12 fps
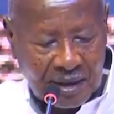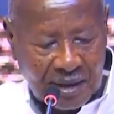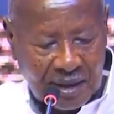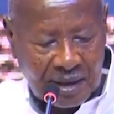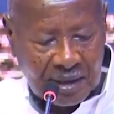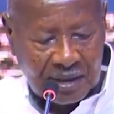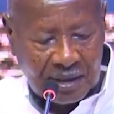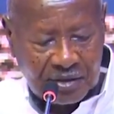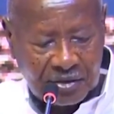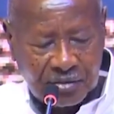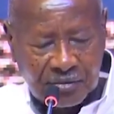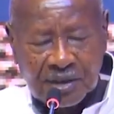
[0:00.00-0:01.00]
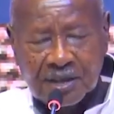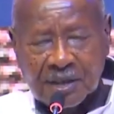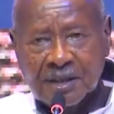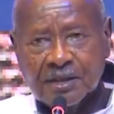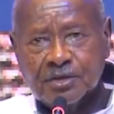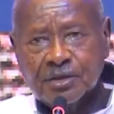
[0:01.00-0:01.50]
and heads of
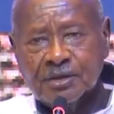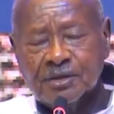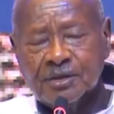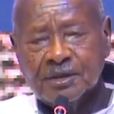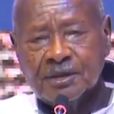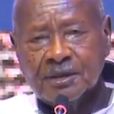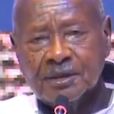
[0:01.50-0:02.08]
delegations,